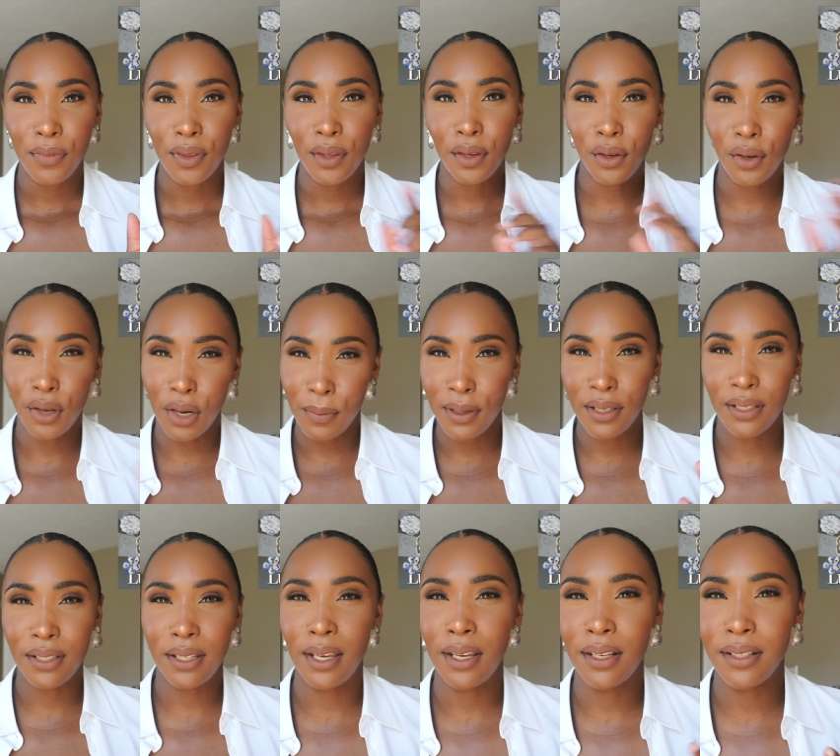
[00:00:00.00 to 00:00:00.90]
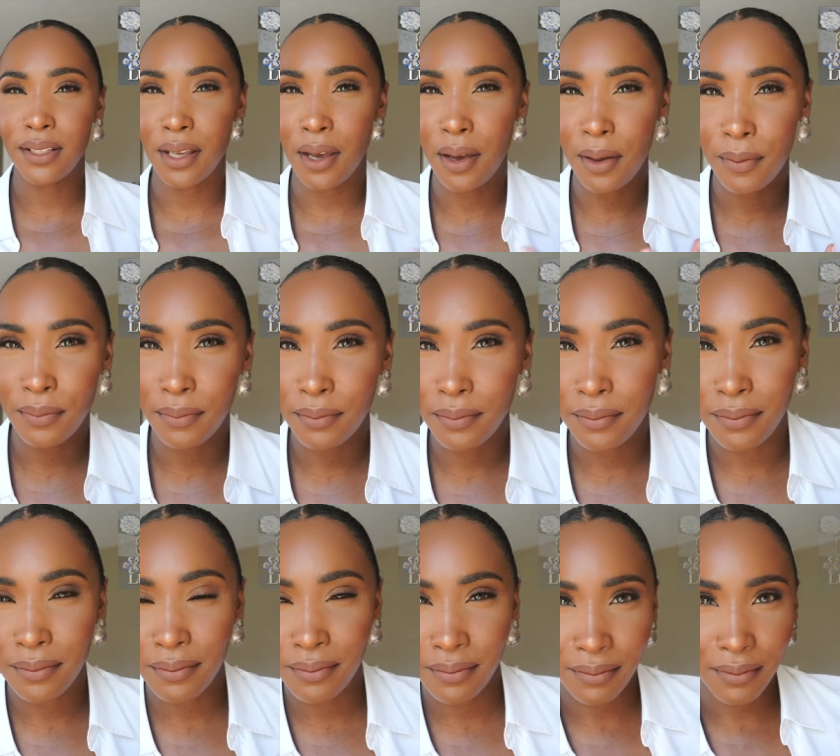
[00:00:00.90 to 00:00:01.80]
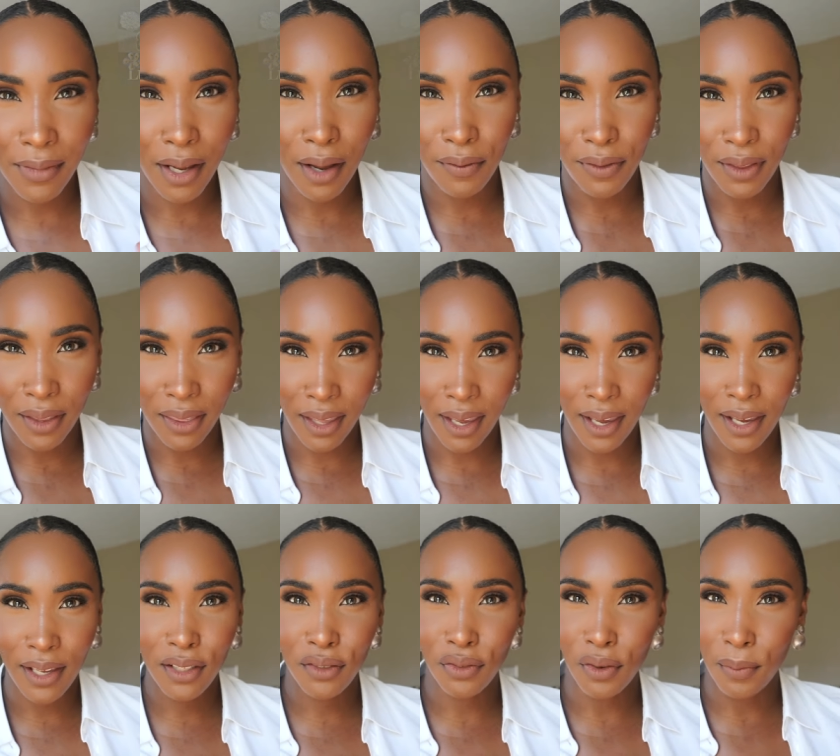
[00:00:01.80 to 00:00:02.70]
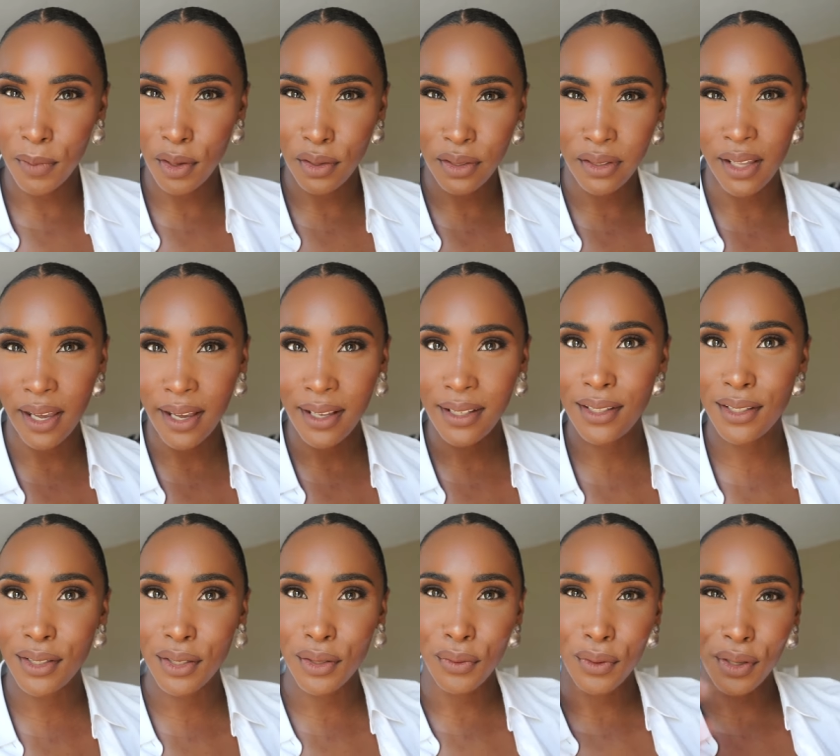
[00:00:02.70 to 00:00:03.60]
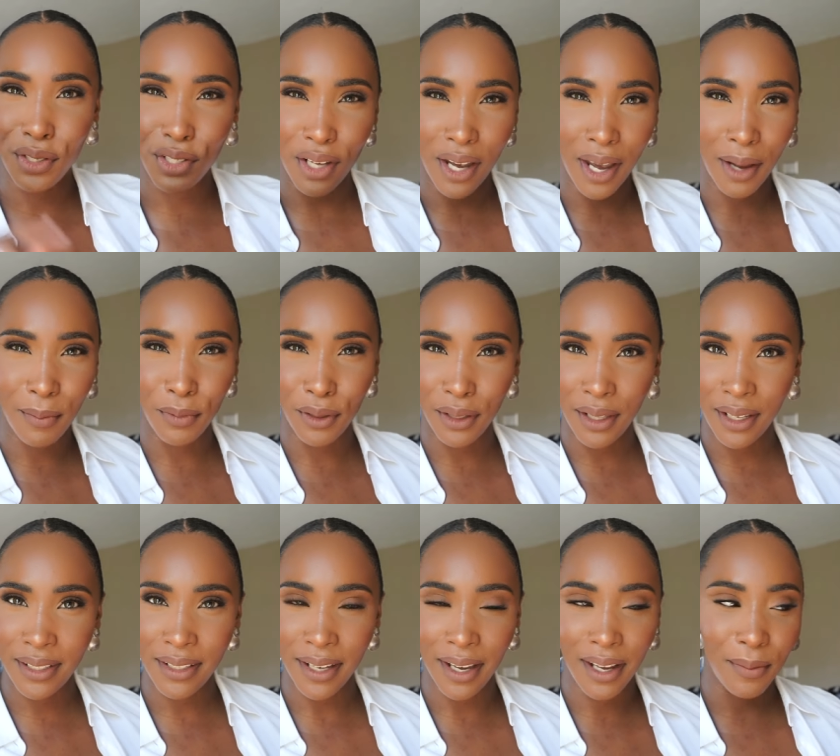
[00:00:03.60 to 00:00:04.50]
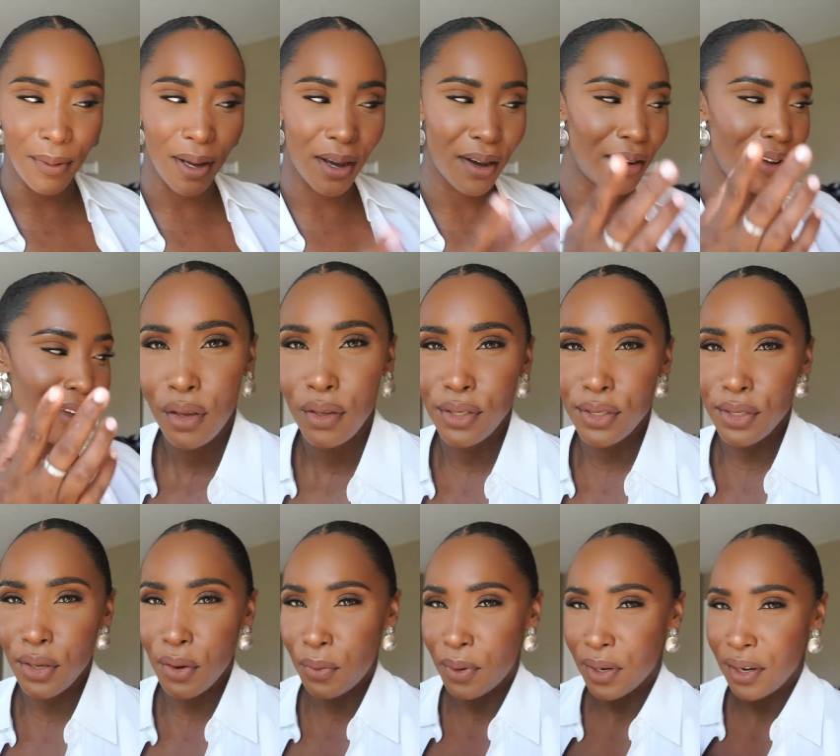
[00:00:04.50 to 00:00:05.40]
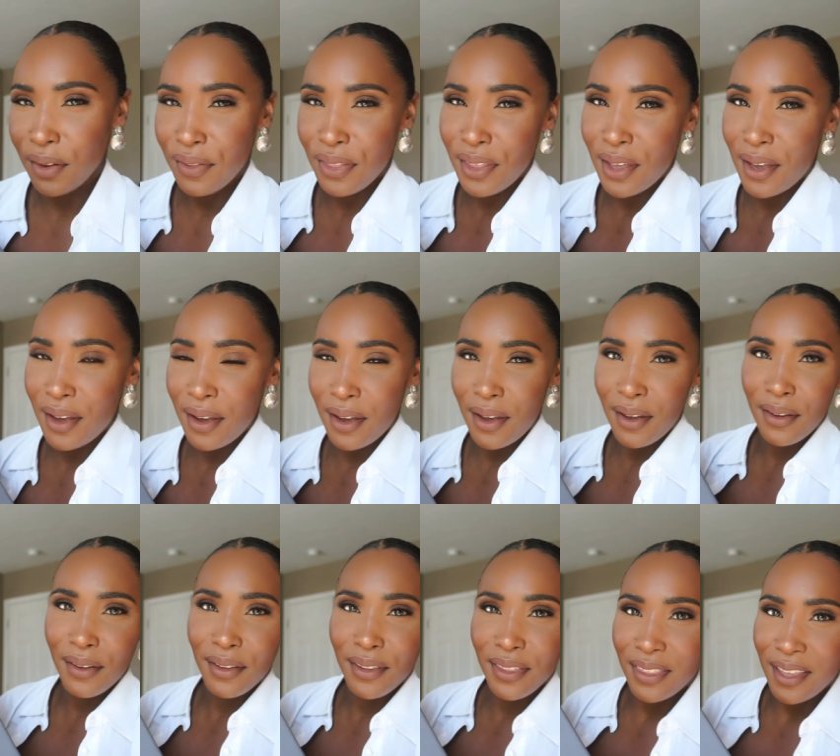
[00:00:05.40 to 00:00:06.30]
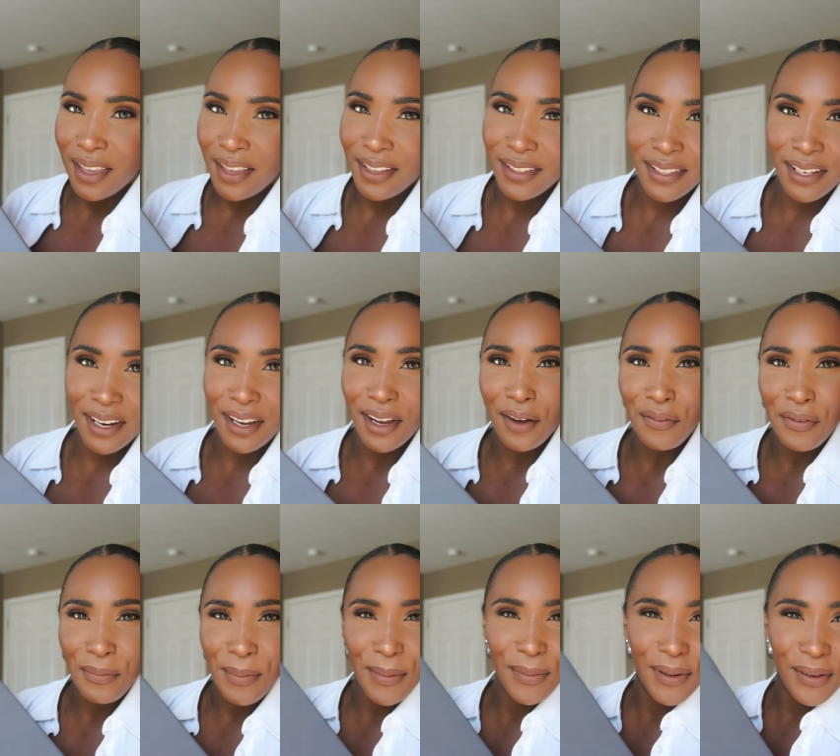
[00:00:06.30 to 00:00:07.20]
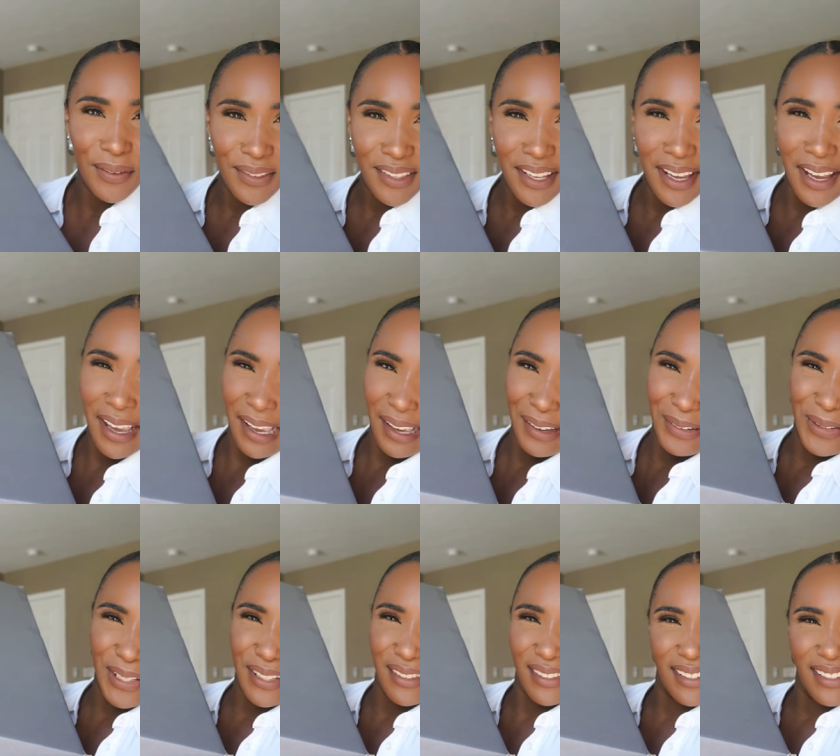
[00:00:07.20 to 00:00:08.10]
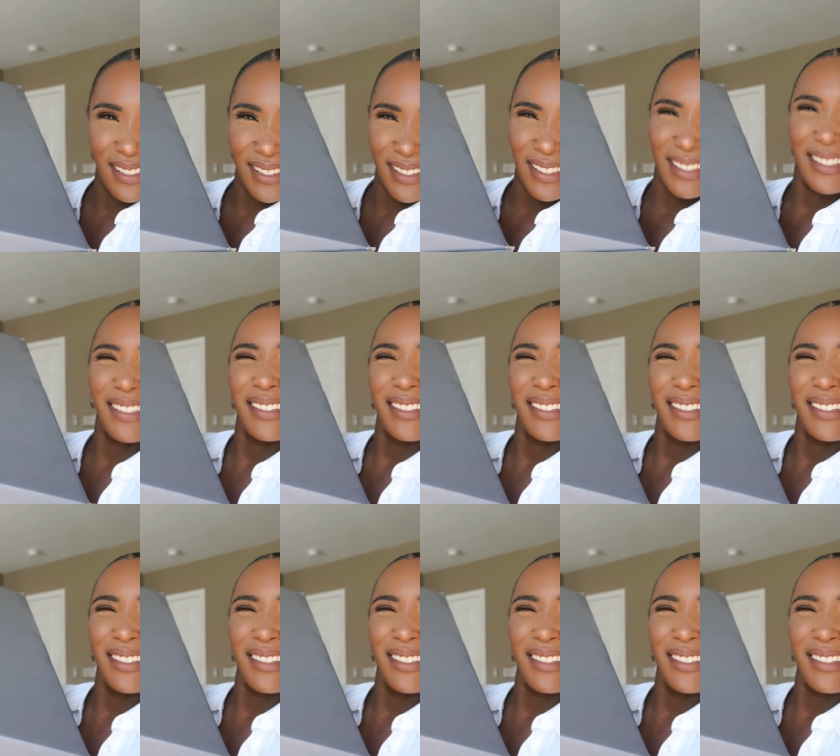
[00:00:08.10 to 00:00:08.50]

you're going to be seeing some of the things from those lists, which I'm really excited about. So one of the things that I got for my birthday was this